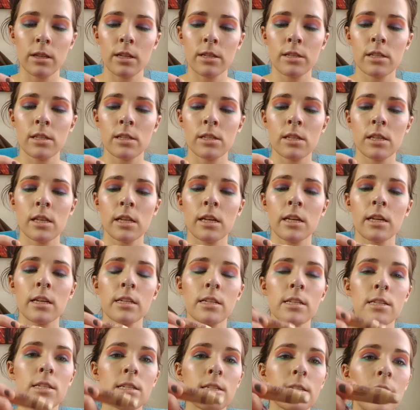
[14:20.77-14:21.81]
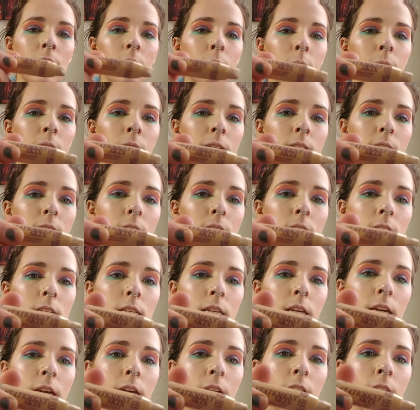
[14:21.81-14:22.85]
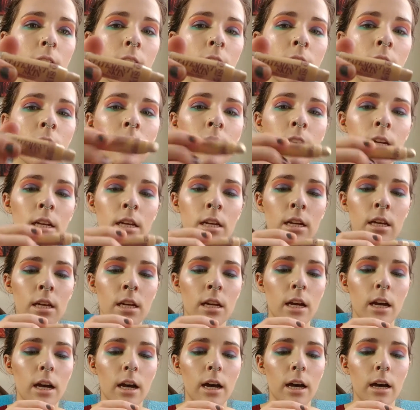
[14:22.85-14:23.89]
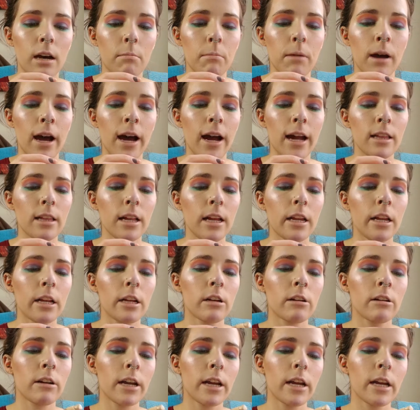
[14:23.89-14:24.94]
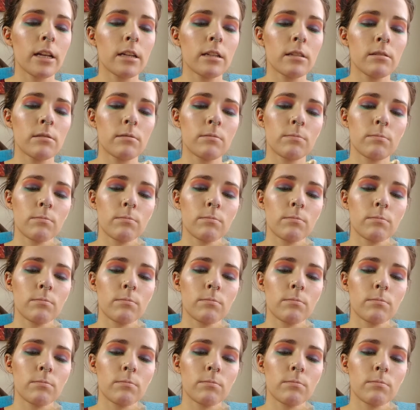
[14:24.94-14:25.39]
This is the Statement Skin highlighting crayon.